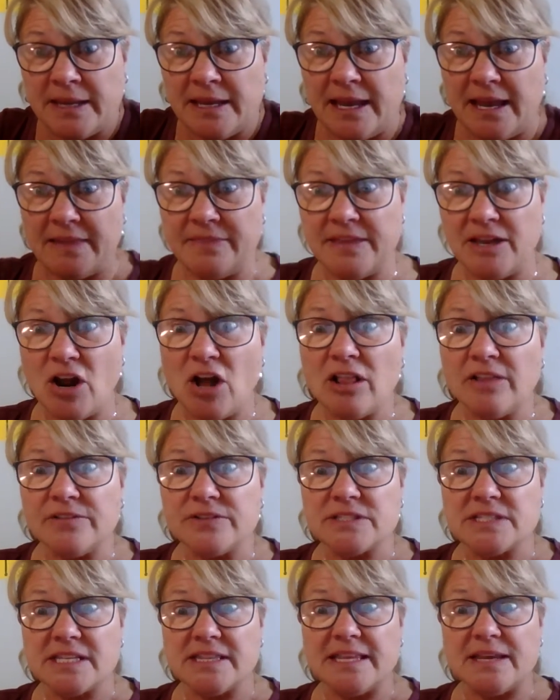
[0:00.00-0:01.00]
And then all of a
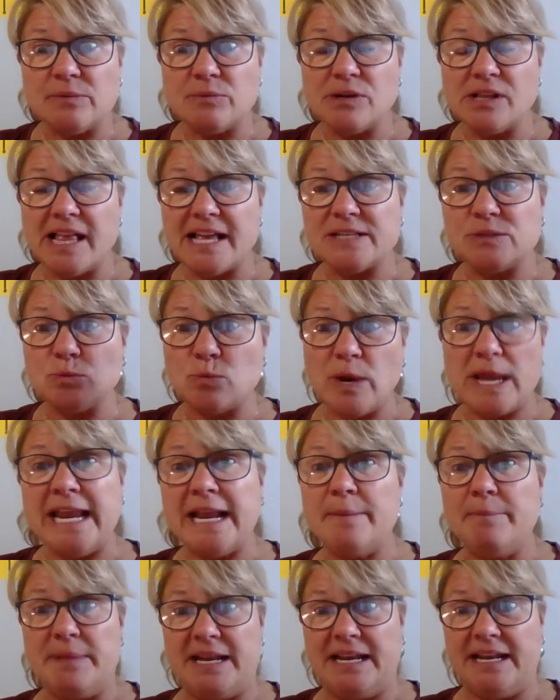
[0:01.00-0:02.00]
sudden they realize, wait
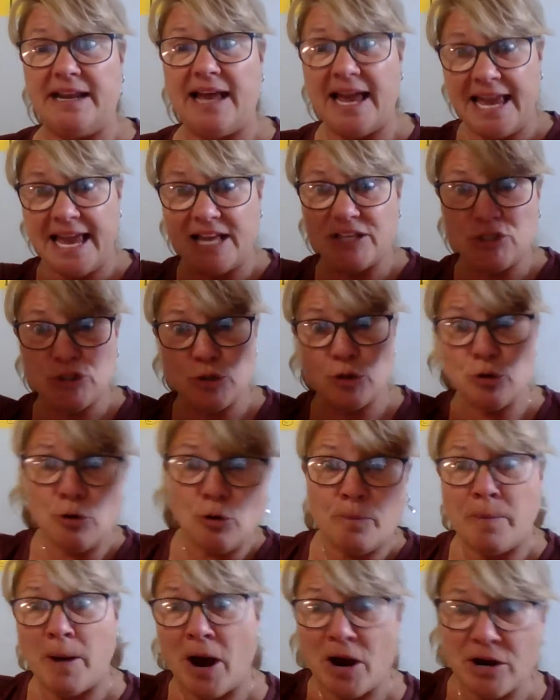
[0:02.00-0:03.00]
a minute, I had two
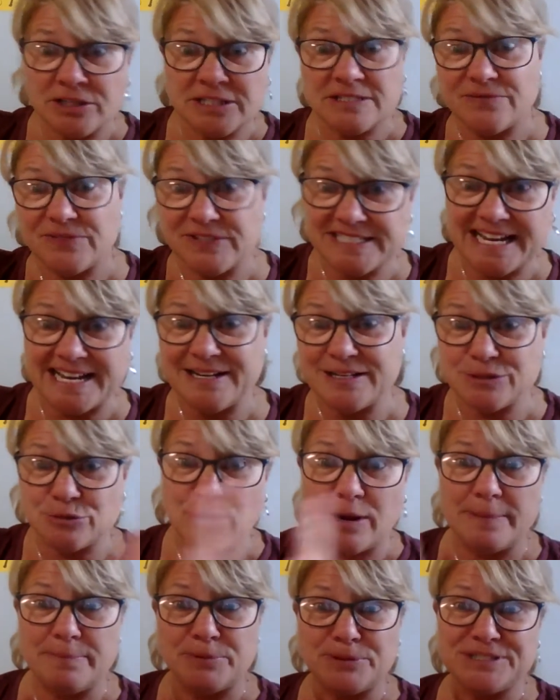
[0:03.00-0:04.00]
parts of a dinosaur
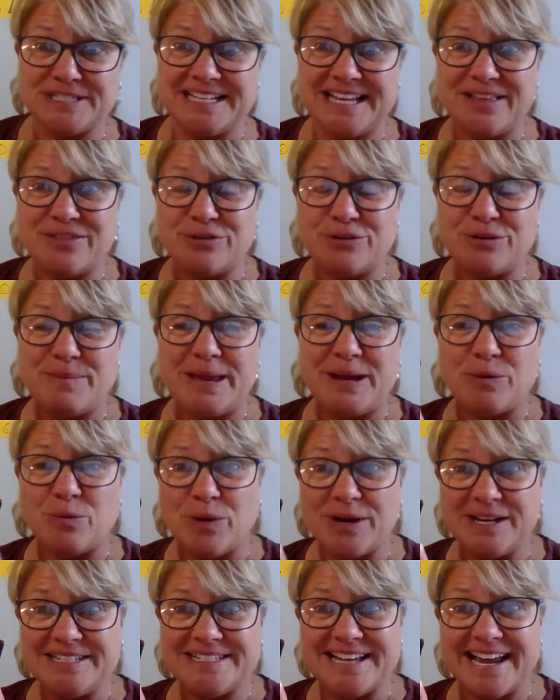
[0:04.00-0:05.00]
I put together to make
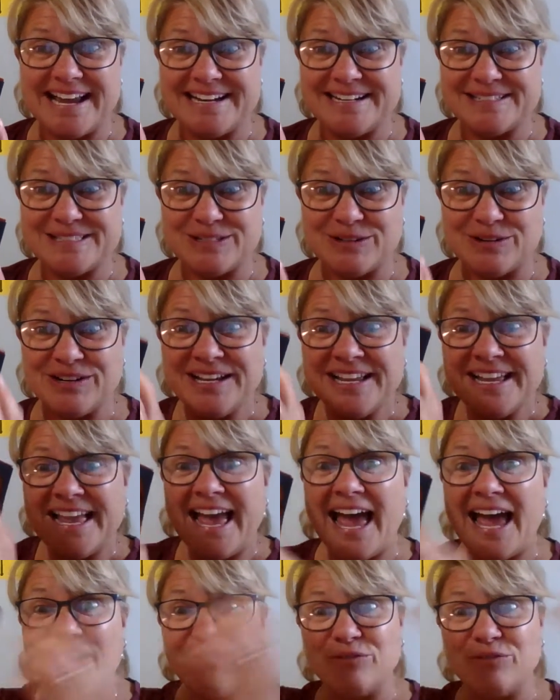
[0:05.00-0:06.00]
one dinosaur.
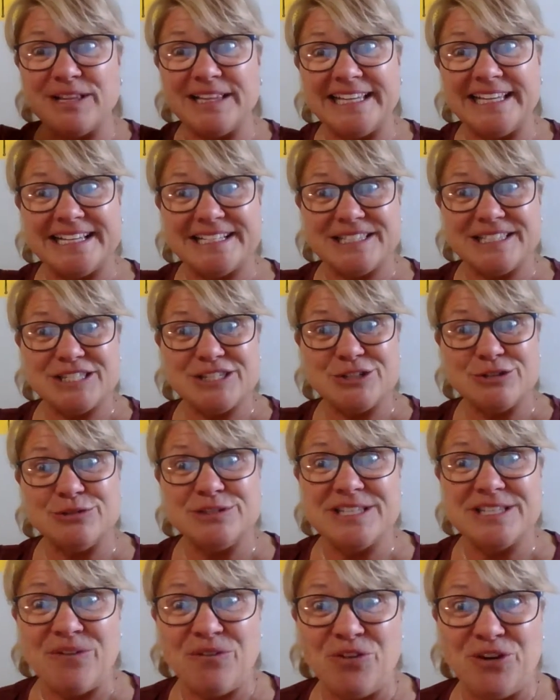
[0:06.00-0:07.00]
And really, it's two
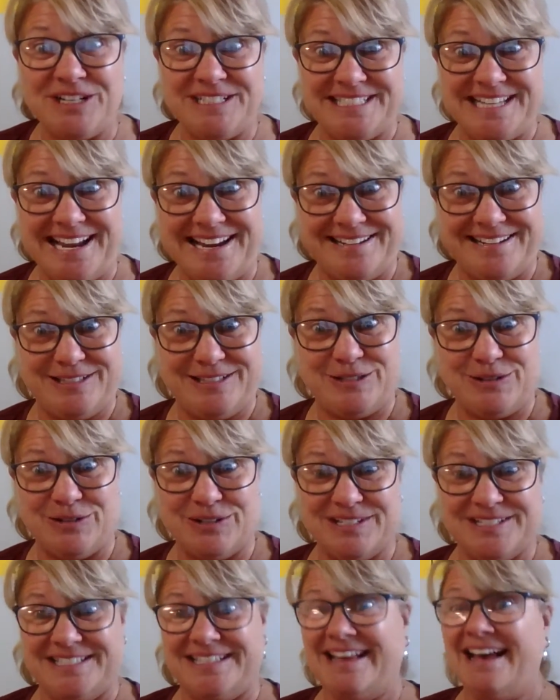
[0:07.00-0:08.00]
different
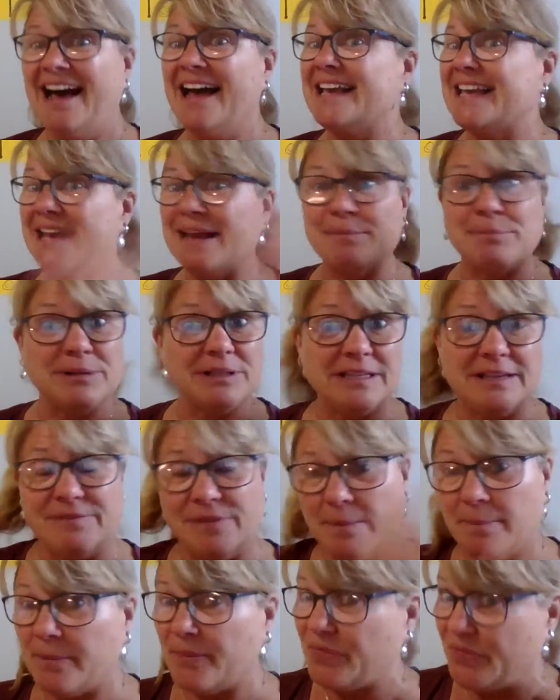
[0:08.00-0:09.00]
dinosaurs. I can't believe
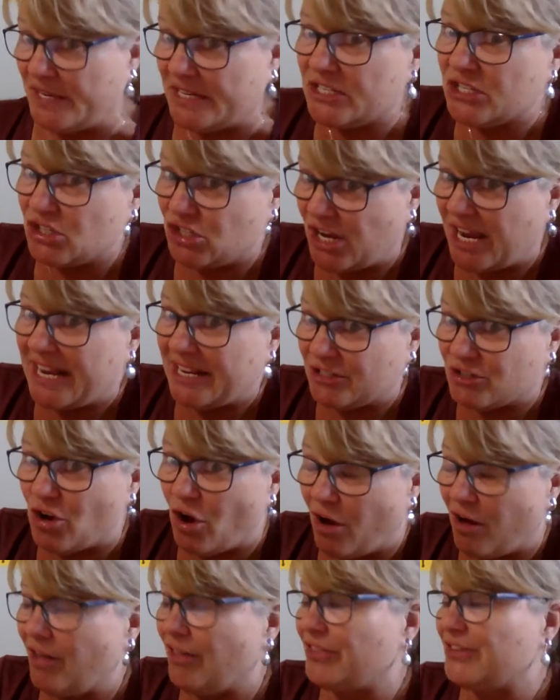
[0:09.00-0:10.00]
it, but things change
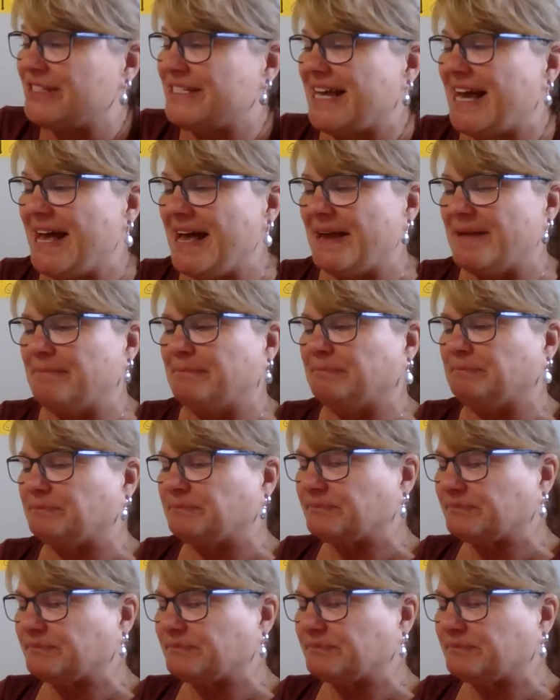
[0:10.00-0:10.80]
all the time.